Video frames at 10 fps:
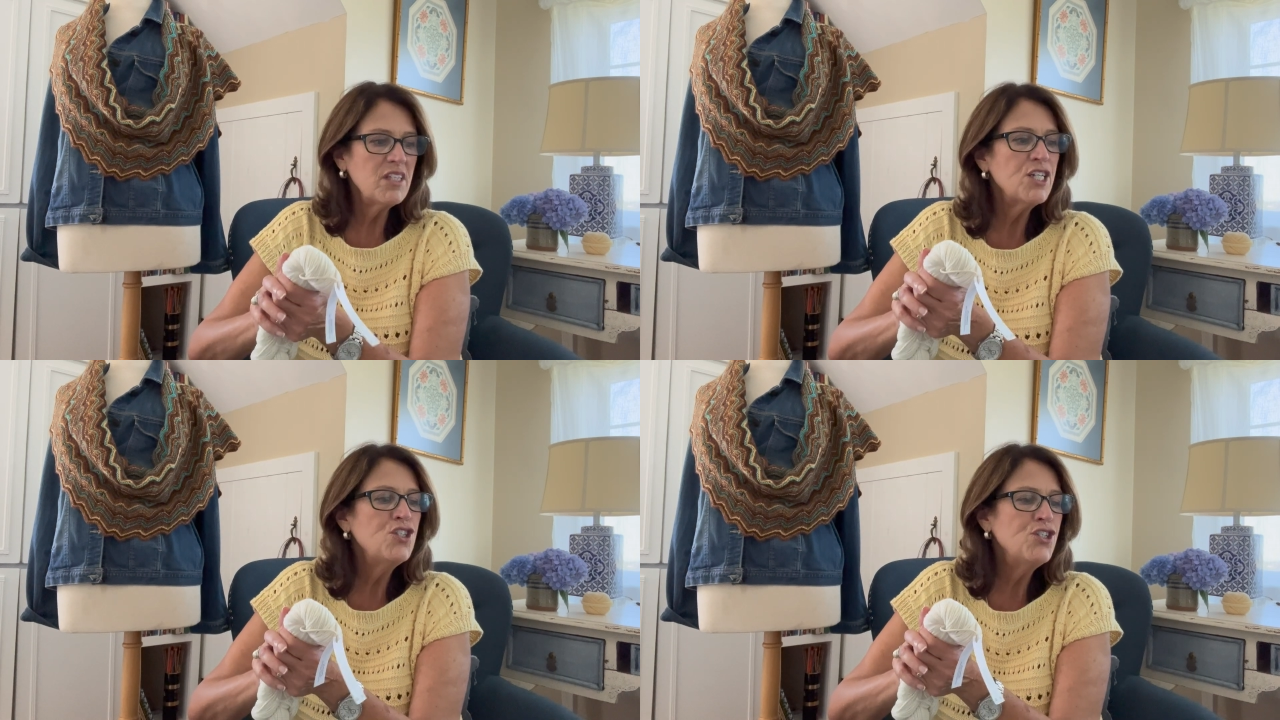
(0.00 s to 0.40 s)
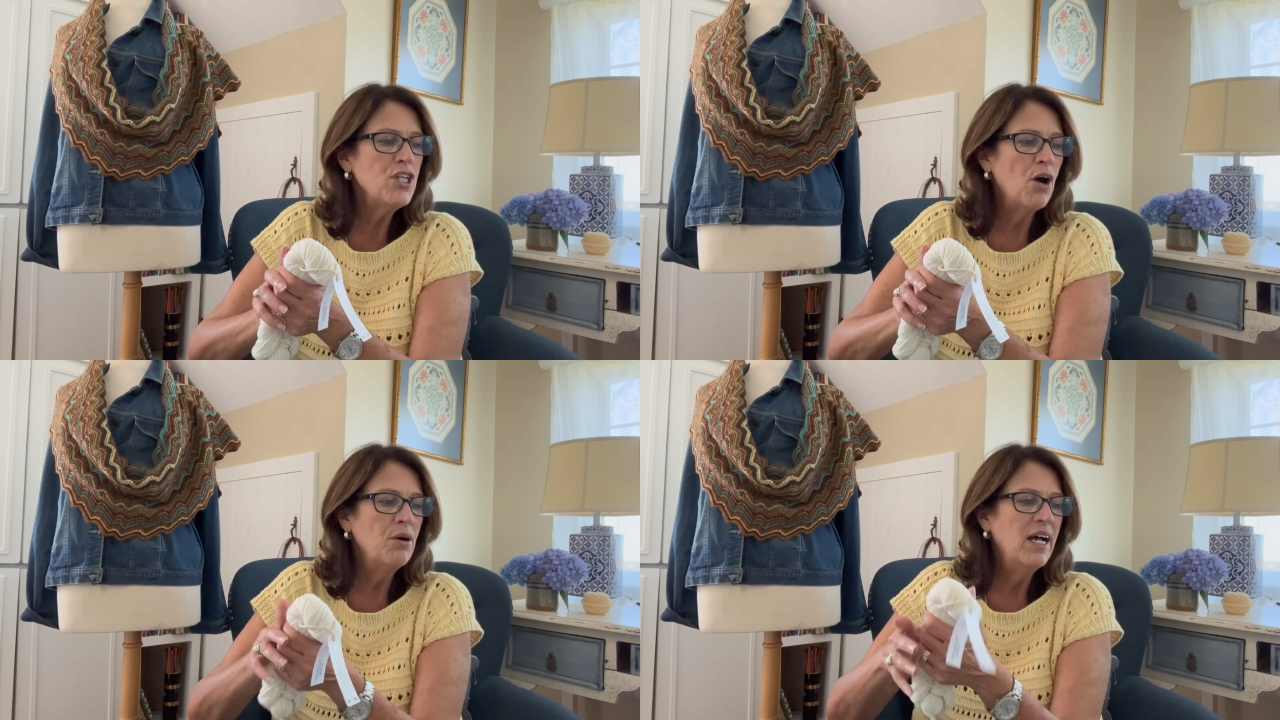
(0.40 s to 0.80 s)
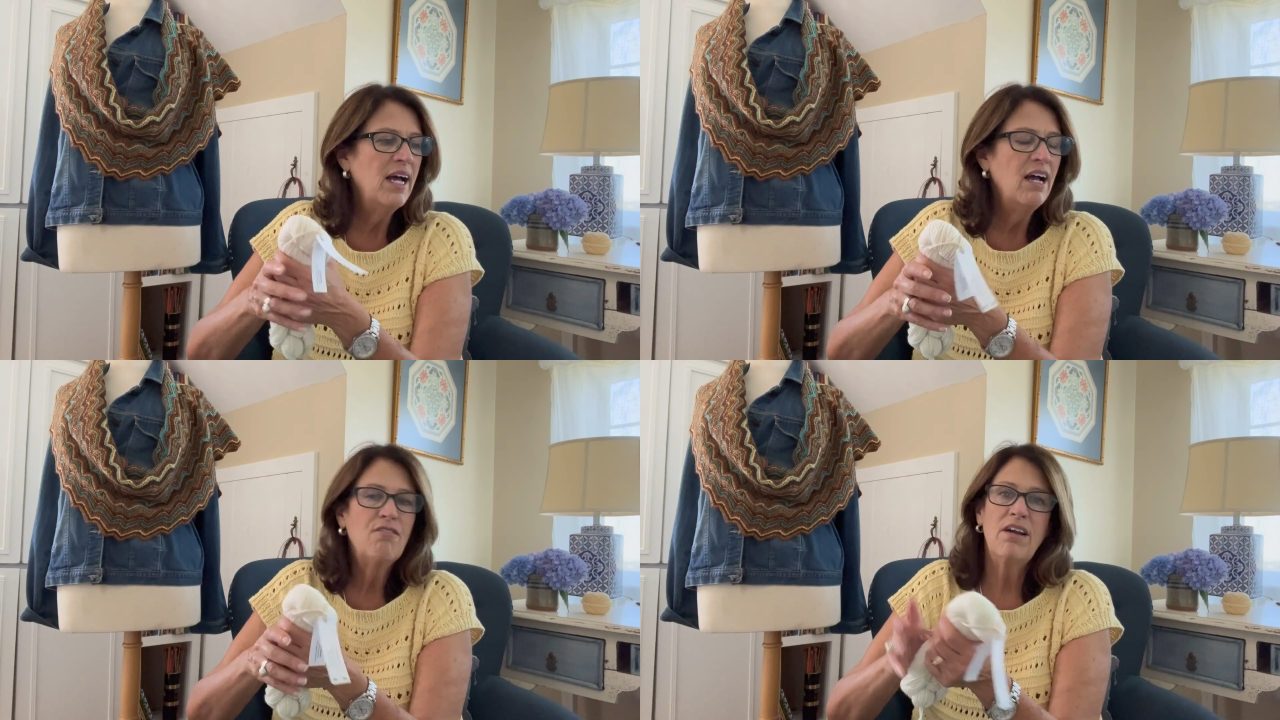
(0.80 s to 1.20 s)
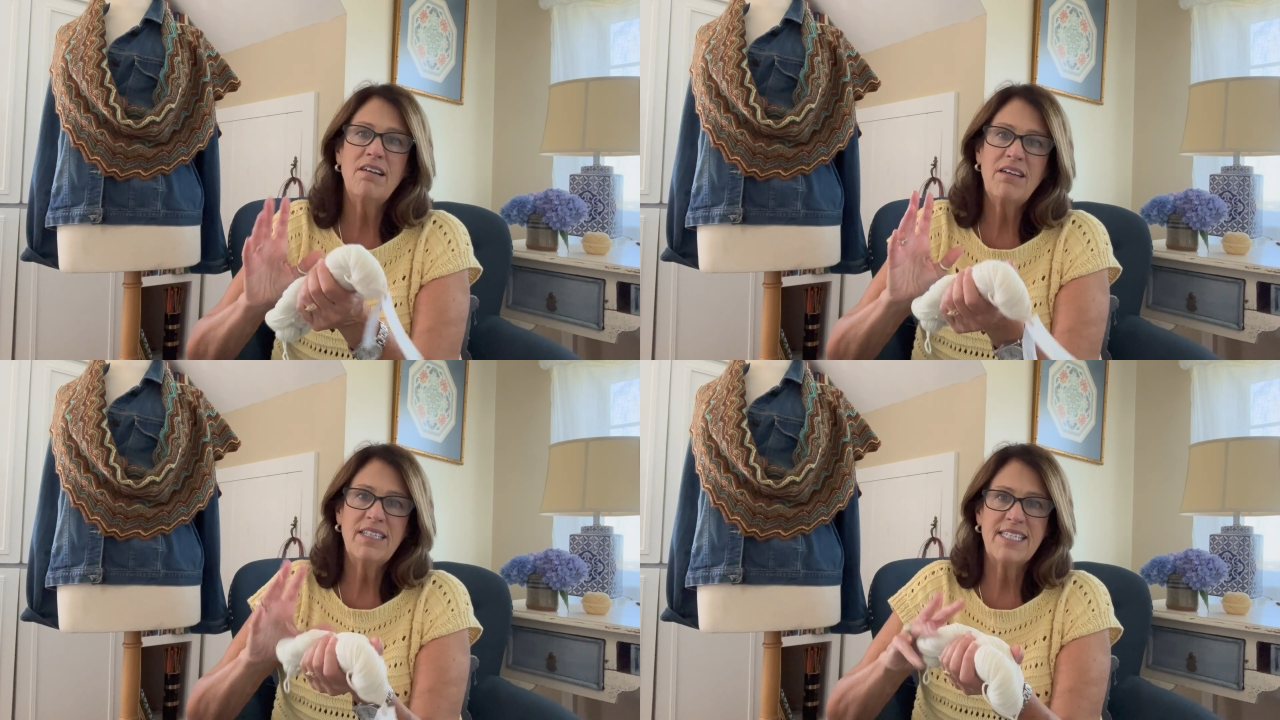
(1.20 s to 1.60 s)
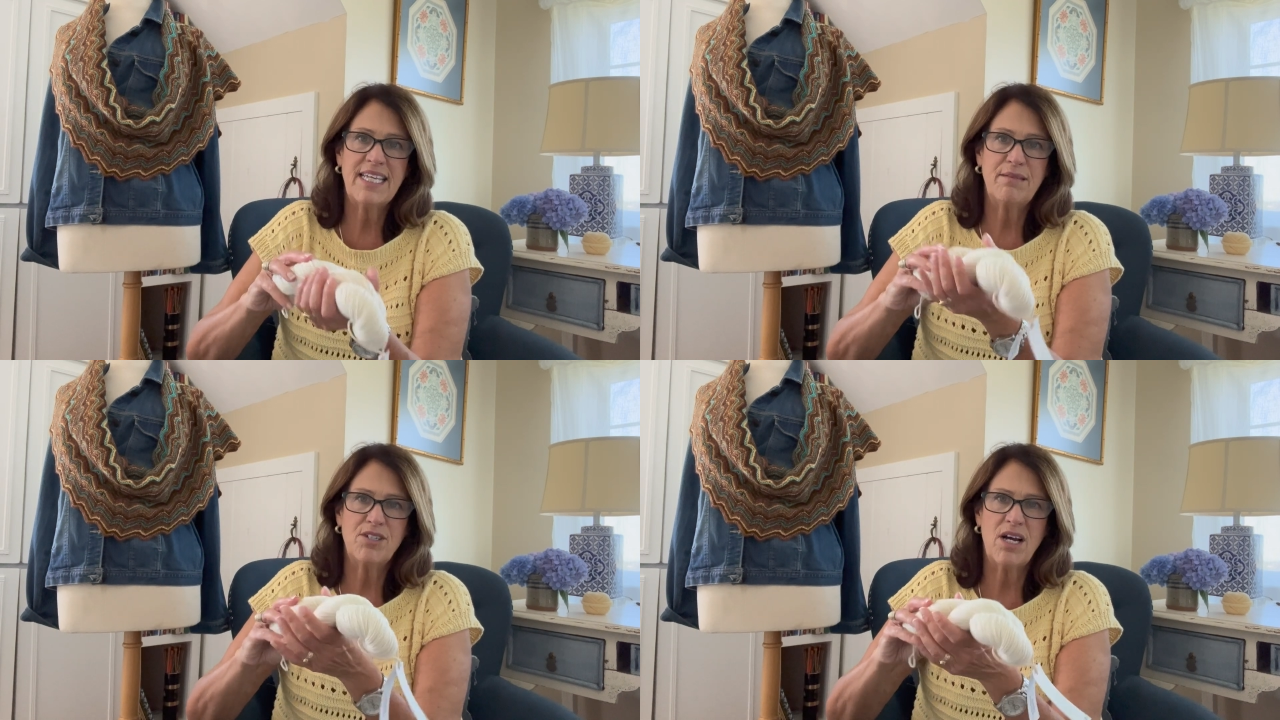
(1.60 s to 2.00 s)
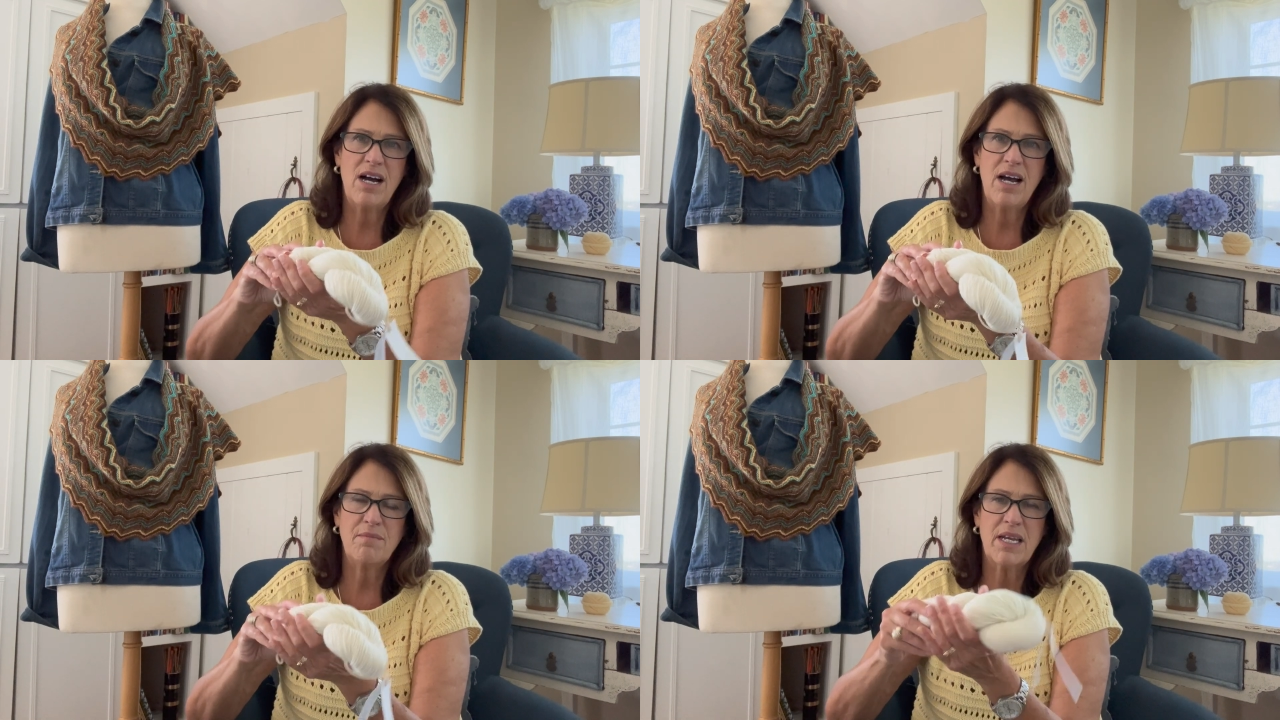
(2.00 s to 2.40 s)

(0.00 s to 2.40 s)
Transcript: So right around the same time